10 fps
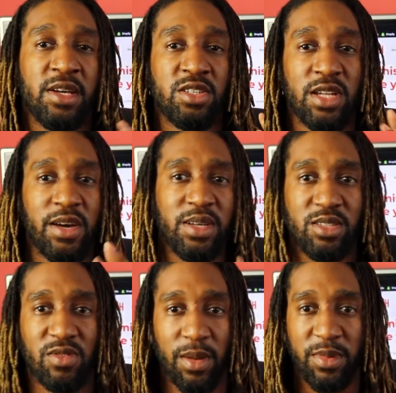So now
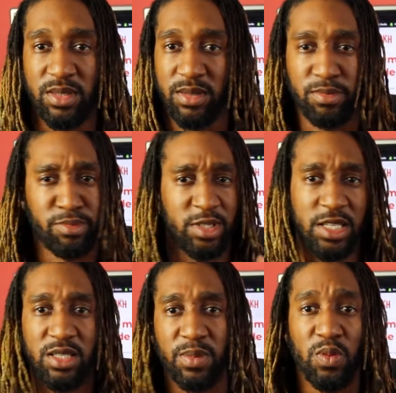Instagram is
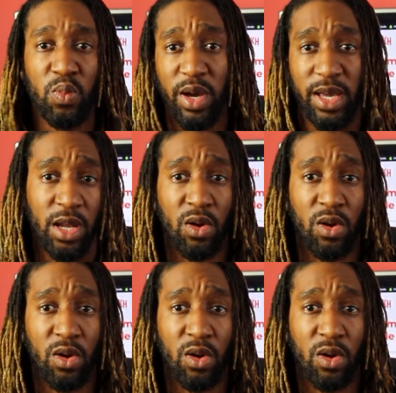seen to be working